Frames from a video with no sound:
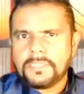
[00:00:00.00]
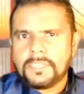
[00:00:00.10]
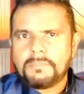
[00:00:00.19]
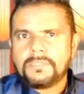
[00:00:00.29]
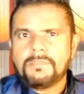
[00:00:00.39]
That
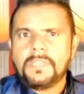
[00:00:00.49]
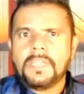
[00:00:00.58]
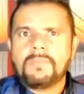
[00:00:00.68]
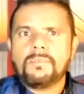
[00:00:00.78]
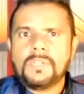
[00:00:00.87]
means we
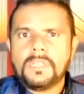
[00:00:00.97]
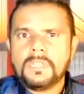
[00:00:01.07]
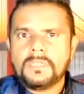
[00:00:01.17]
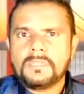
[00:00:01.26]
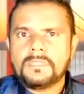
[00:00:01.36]
have only
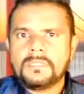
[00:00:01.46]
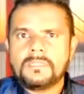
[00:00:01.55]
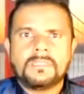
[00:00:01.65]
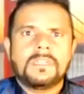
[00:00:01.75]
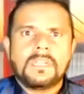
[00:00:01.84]

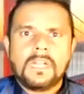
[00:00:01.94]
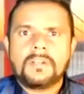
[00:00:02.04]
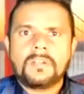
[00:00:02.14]
100